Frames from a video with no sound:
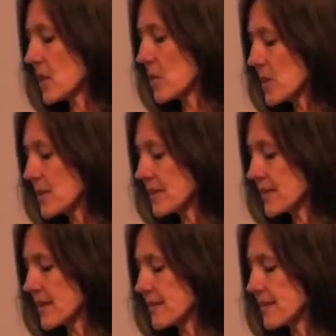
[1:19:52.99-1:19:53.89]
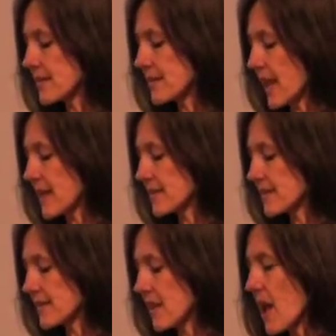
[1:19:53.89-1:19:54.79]
communities,
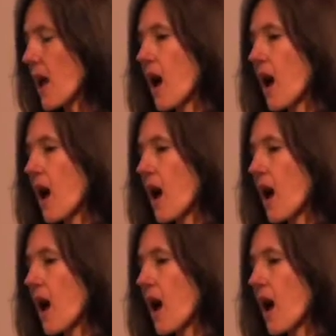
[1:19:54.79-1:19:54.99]
states,